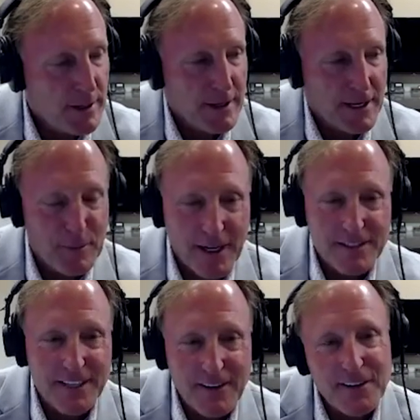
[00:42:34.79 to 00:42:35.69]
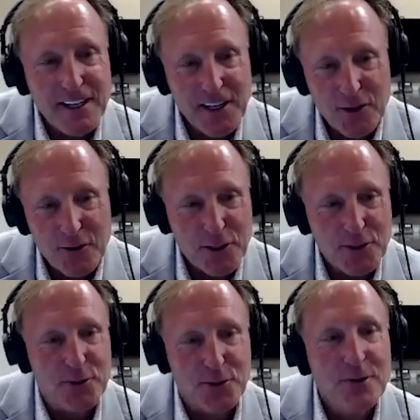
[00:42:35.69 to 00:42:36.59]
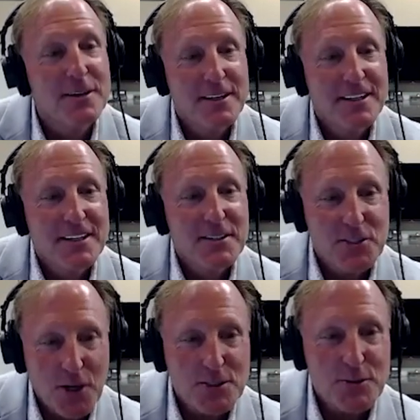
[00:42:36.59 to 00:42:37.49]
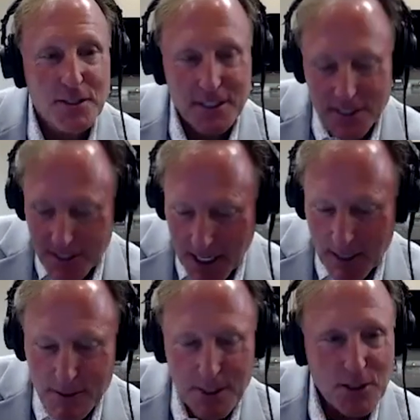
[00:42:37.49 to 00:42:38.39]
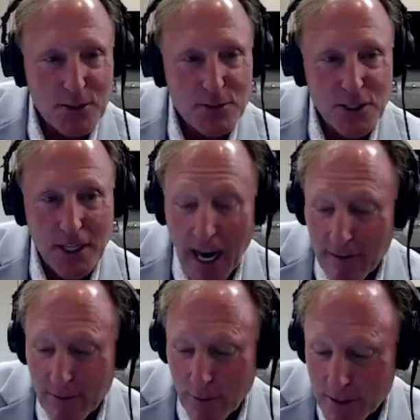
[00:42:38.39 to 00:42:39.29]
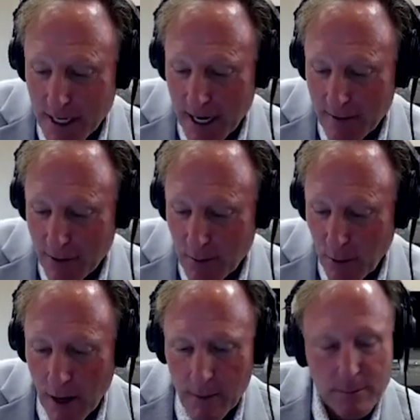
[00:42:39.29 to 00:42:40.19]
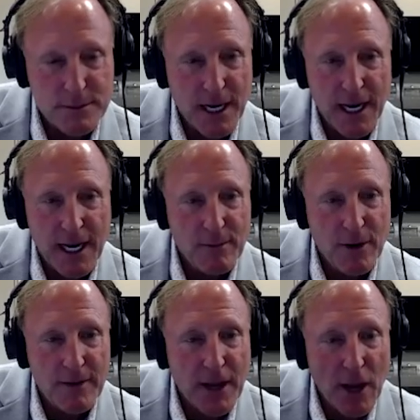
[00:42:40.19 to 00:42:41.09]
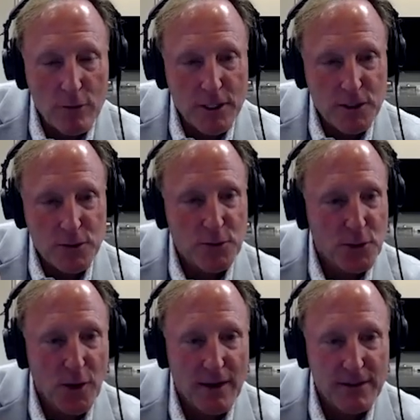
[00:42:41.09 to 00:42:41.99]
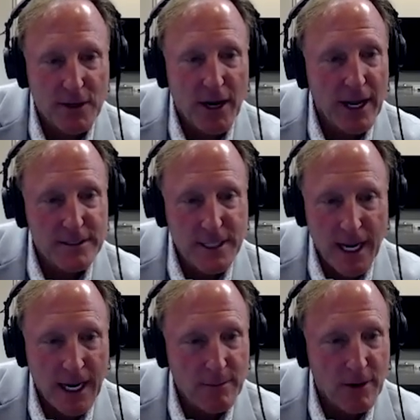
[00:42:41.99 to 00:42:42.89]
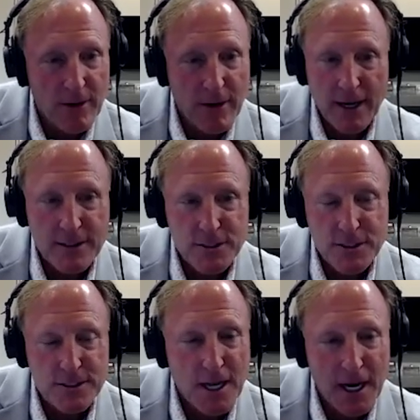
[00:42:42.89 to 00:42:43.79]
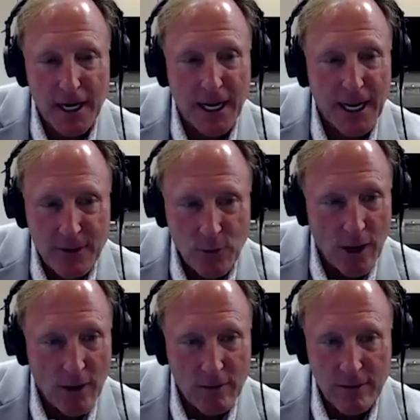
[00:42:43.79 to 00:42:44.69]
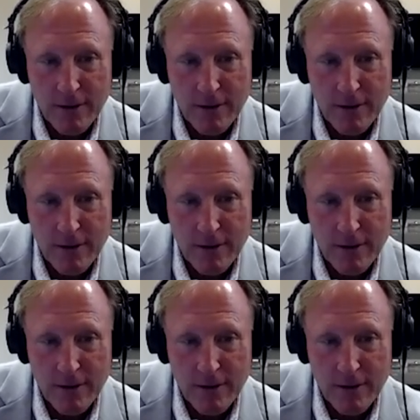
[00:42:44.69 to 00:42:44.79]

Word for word: like, because mm-hmm. everything you do starts with the same solution. Every, every problem's a hammer. And the only tool you have in your hand is a hammer. And it's just not going to end well